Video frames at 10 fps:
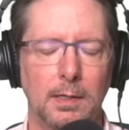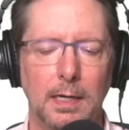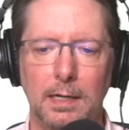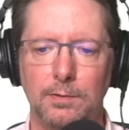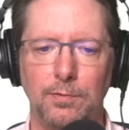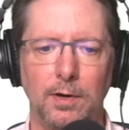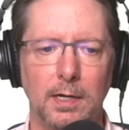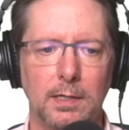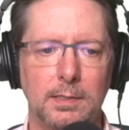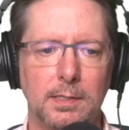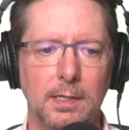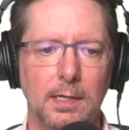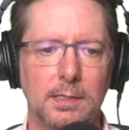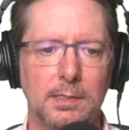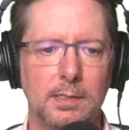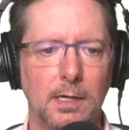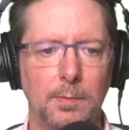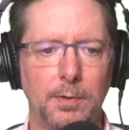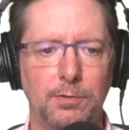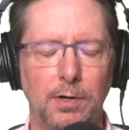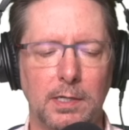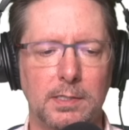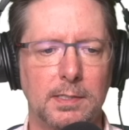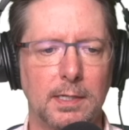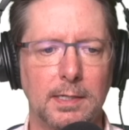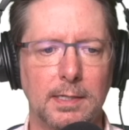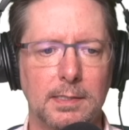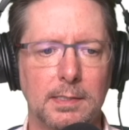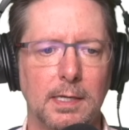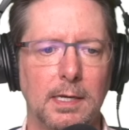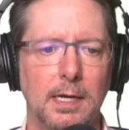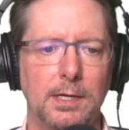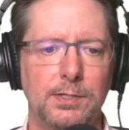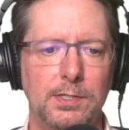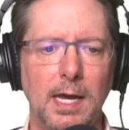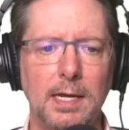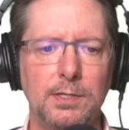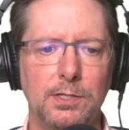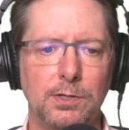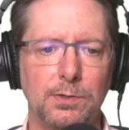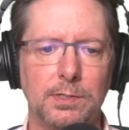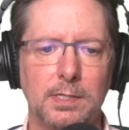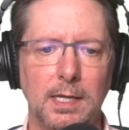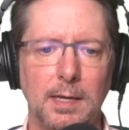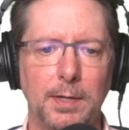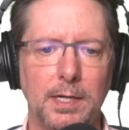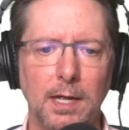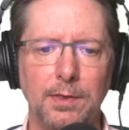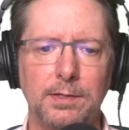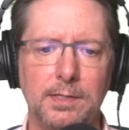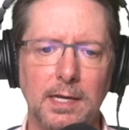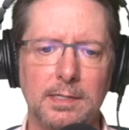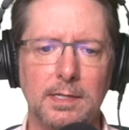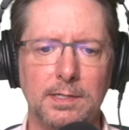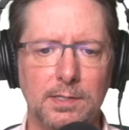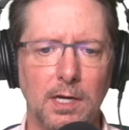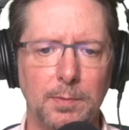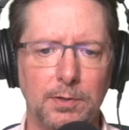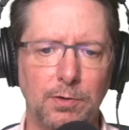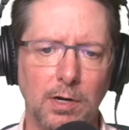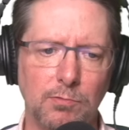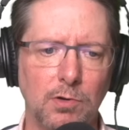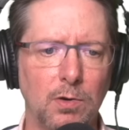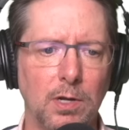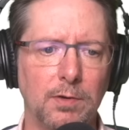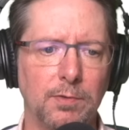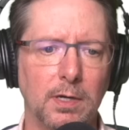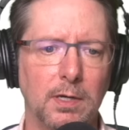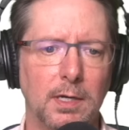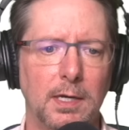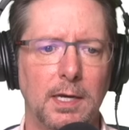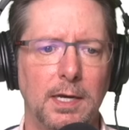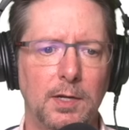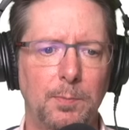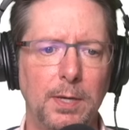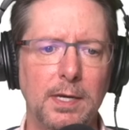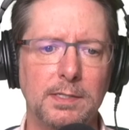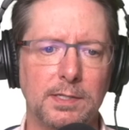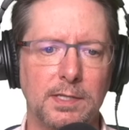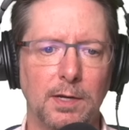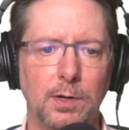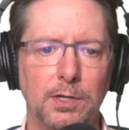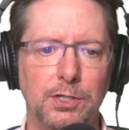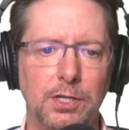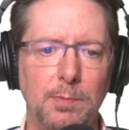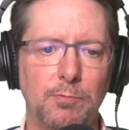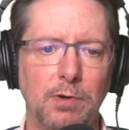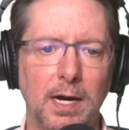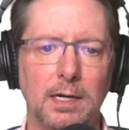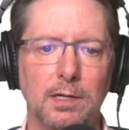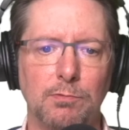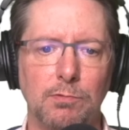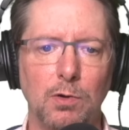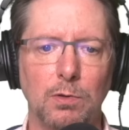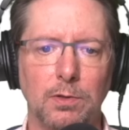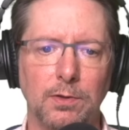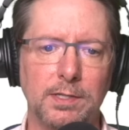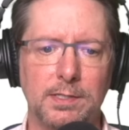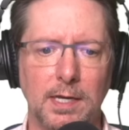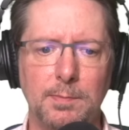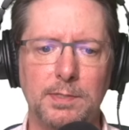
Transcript: And finally, today's Cybertruck silliness. Sand dunes claim another Tesla Cybertruck rollover. It appears as though a Jeep Wrangler rolled on the same